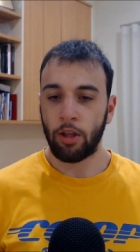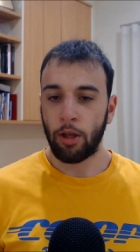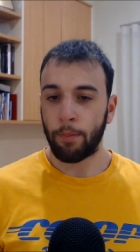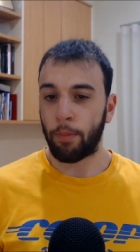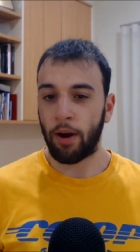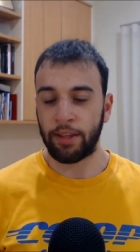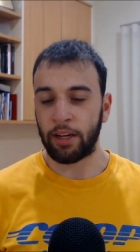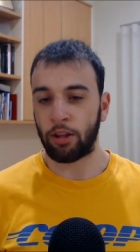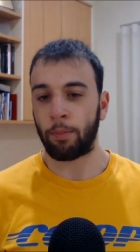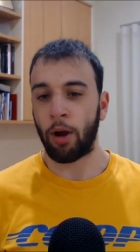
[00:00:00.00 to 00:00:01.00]
by the
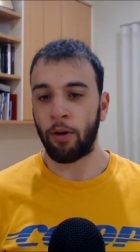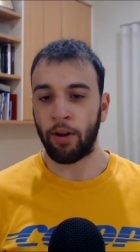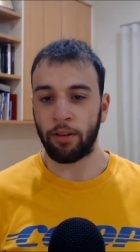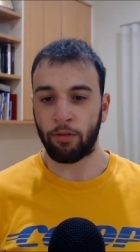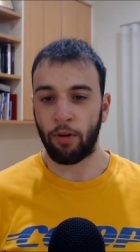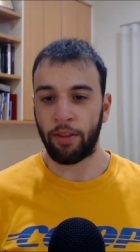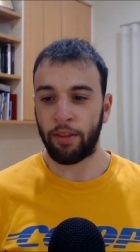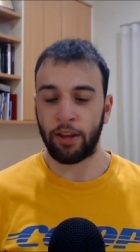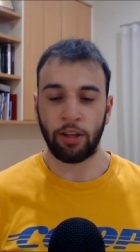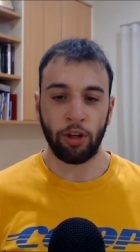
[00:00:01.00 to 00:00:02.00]
end of the bye rounds, rather
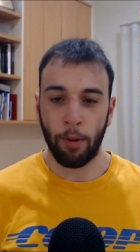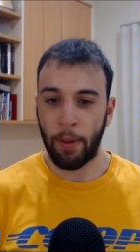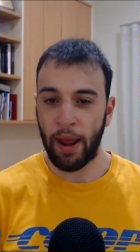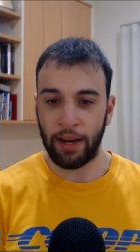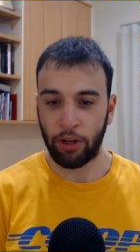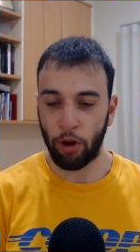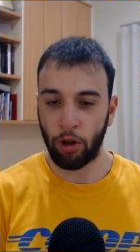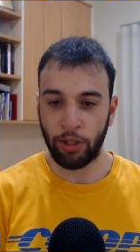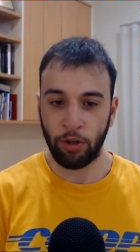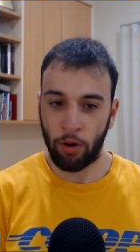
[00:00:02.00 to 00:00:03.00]
than panic
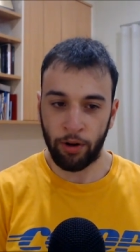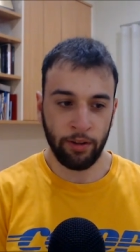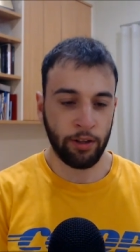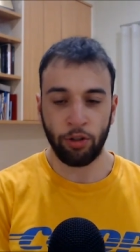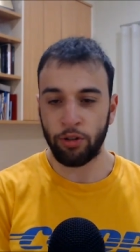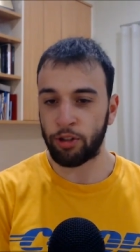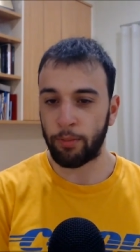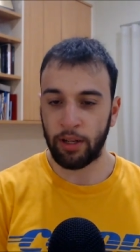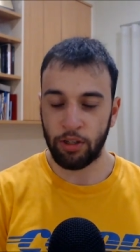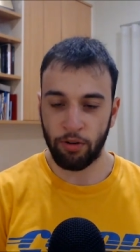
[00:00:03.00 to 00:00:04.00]
early on and then use too
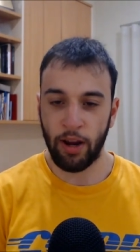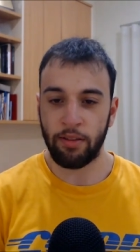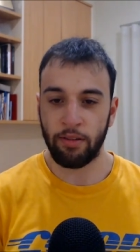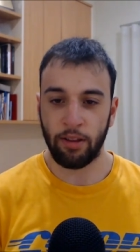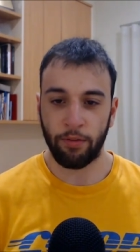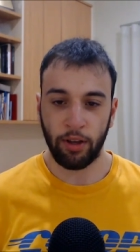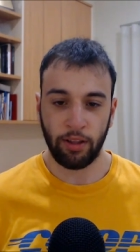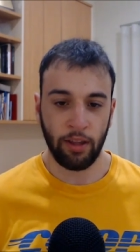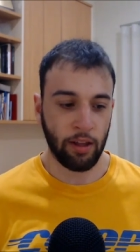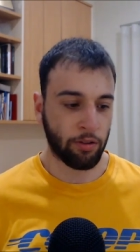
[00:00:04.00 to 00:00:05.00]
many trades and stuff like
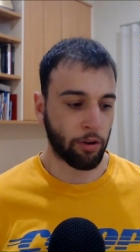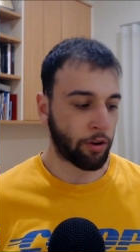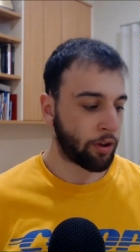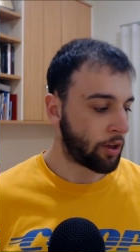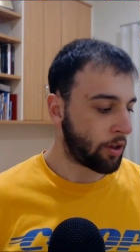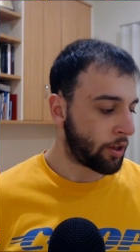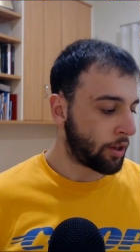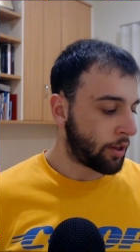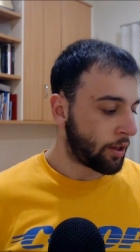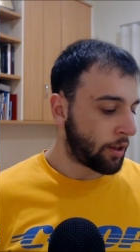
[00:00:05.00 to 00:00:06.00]
that. So
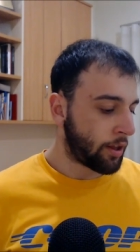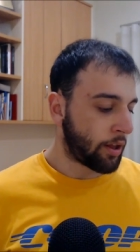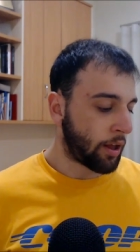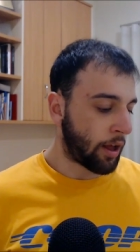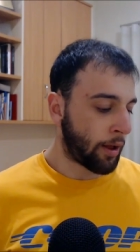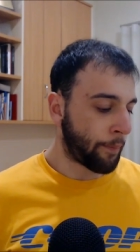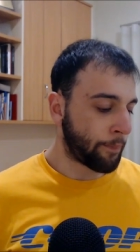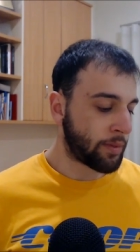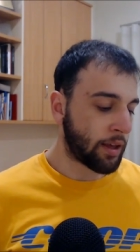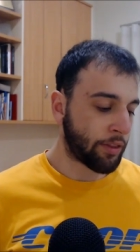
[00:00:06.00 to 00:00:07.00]

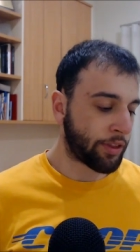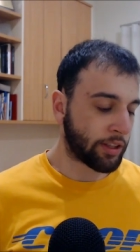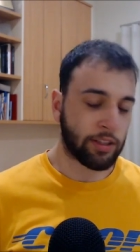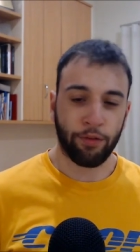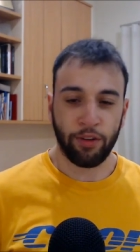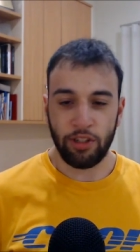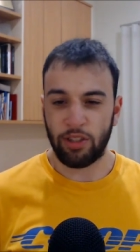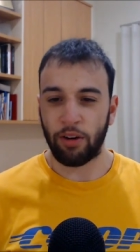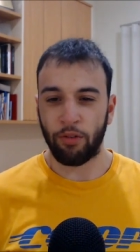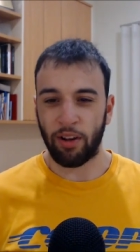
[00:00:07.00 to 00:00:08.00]
I think definitely just
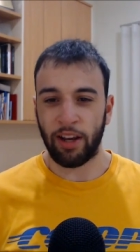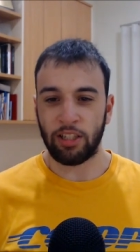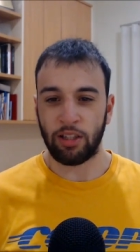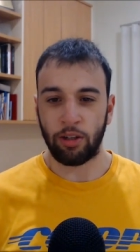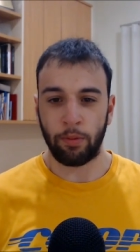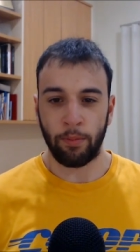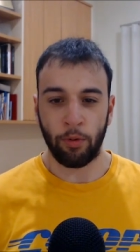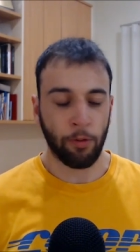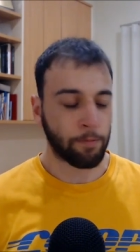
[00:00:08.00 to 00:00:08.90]
need to relax a little bit more.